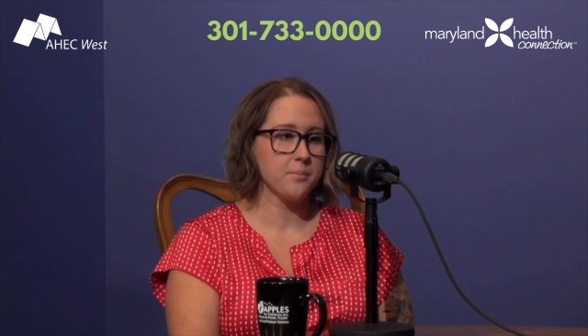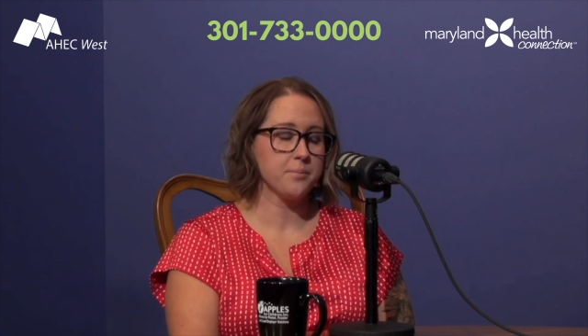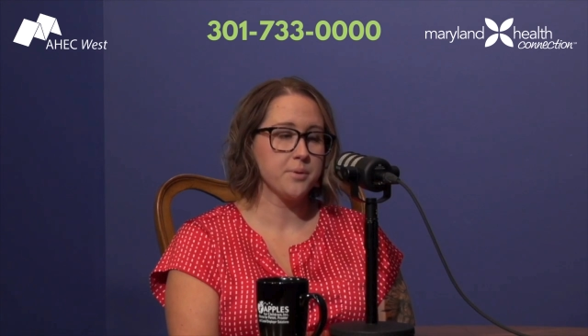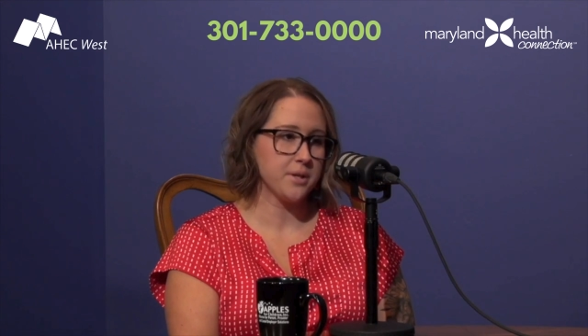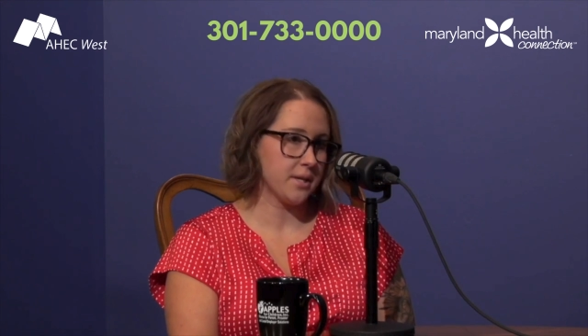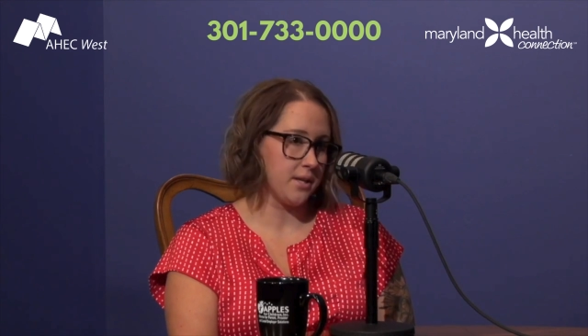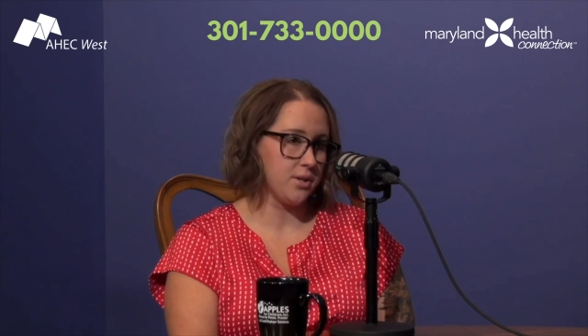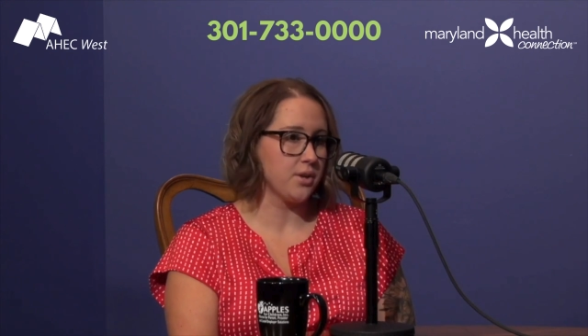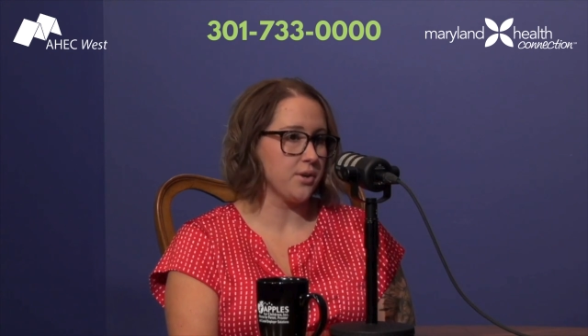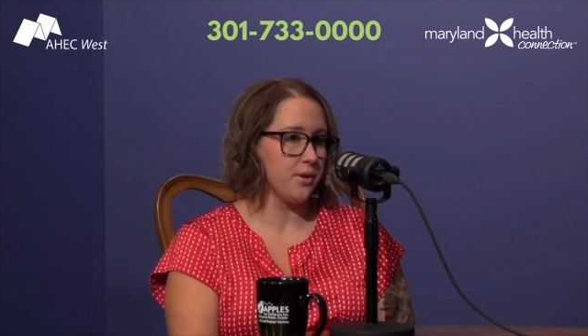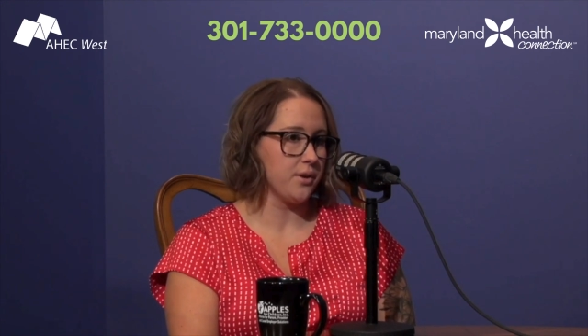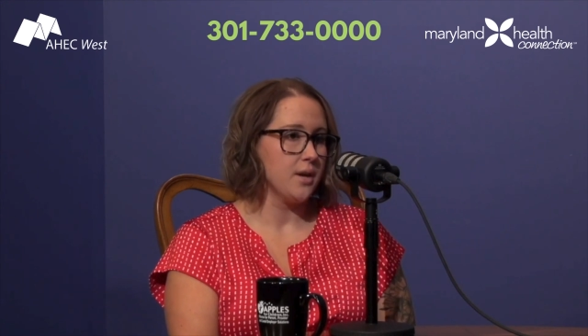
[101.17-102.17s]
putting in
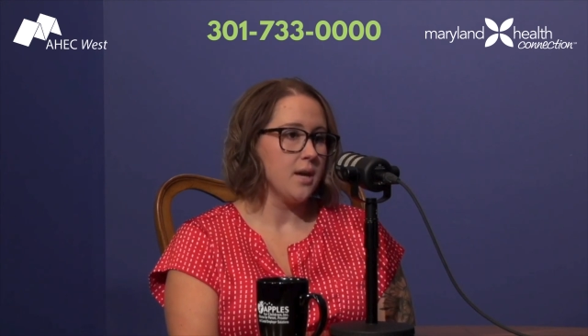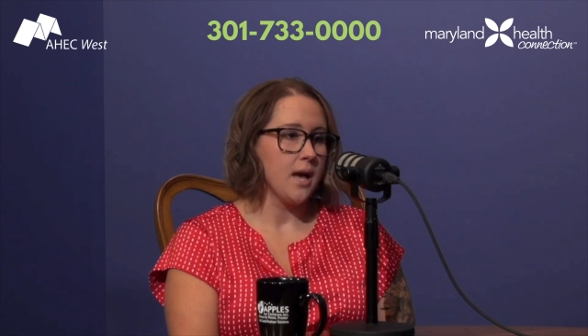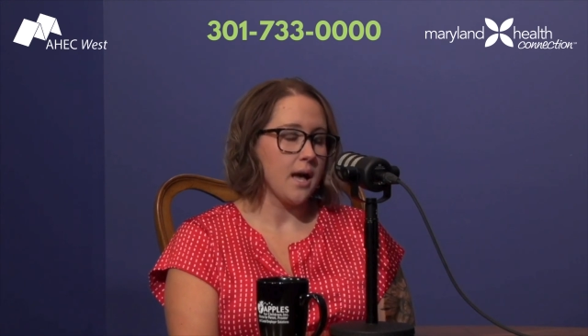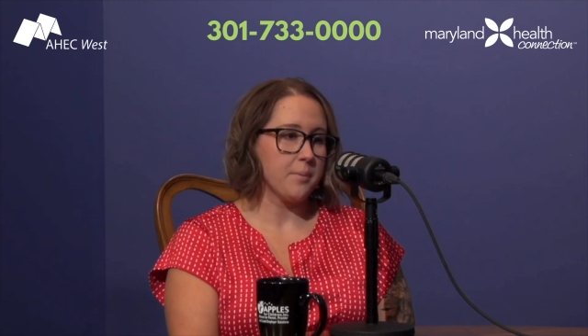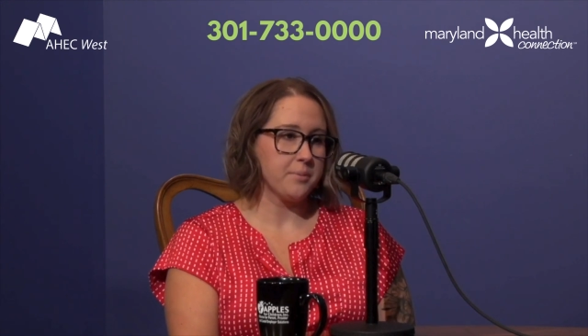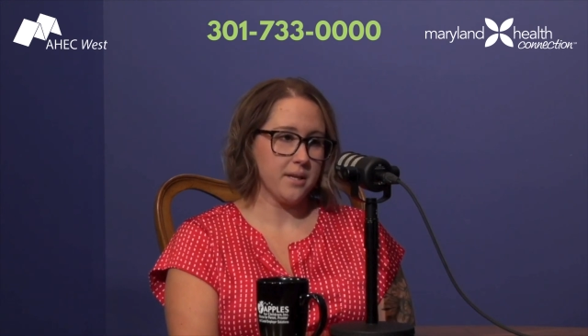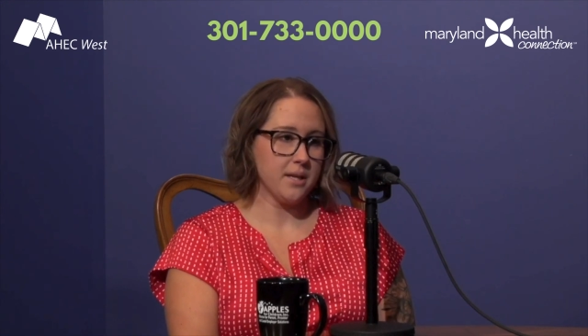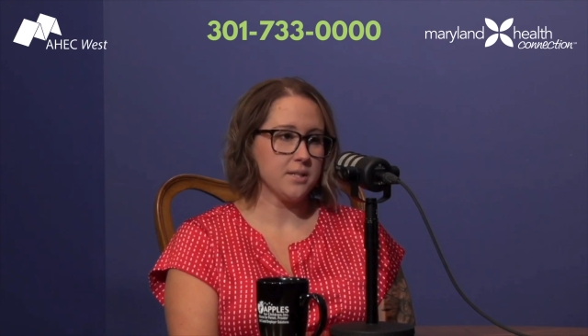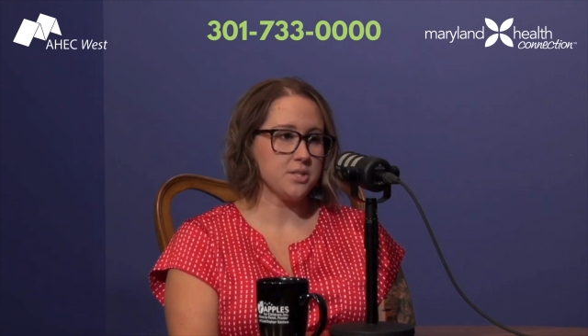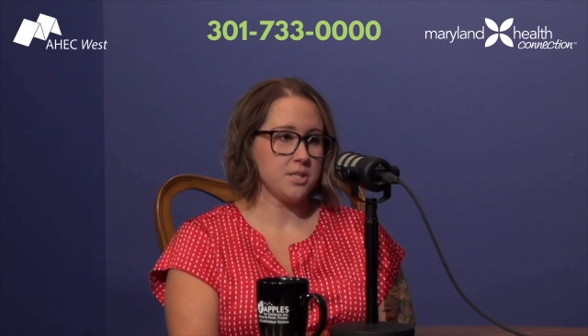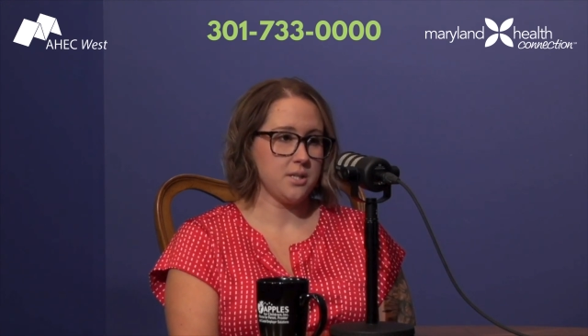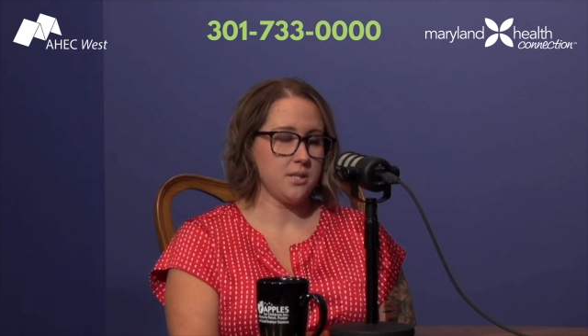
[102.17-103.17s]
your
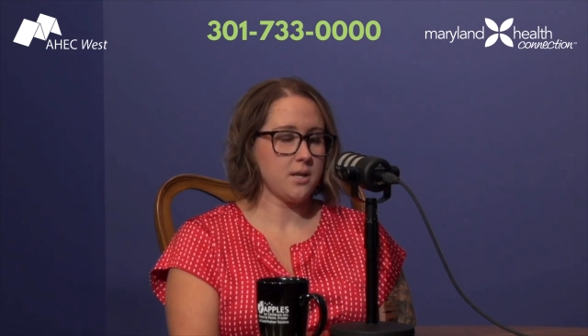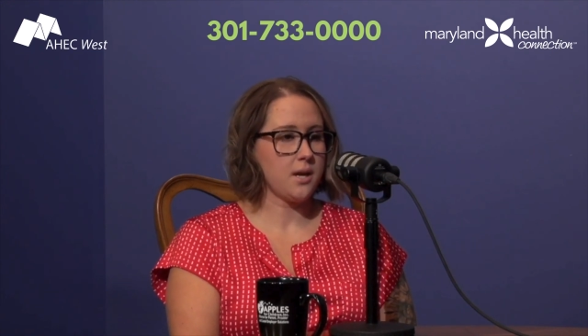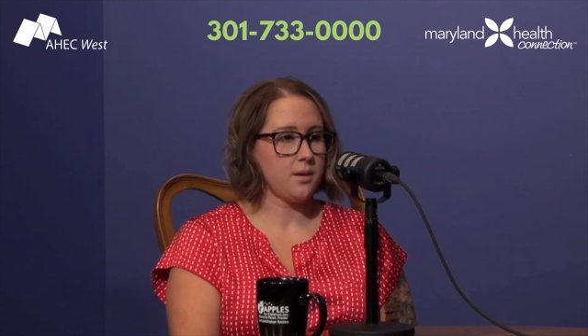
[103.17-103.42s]
application